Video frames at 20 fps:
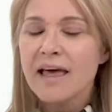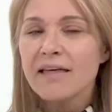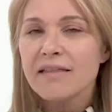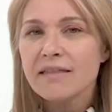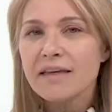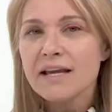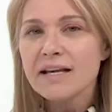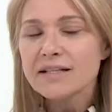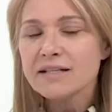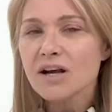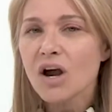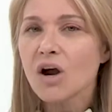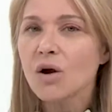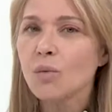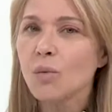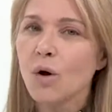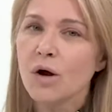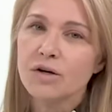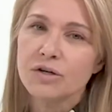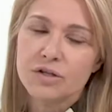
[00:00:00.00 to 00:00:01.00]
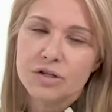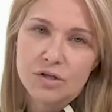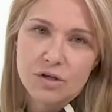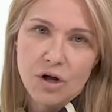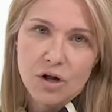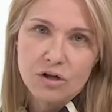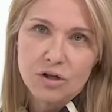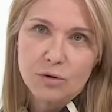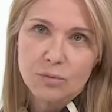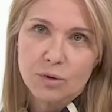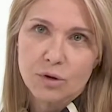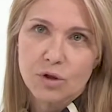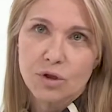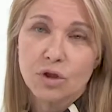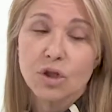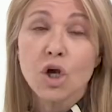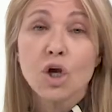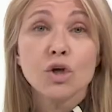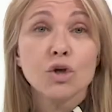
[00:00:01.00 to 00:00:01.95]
These are water soluble.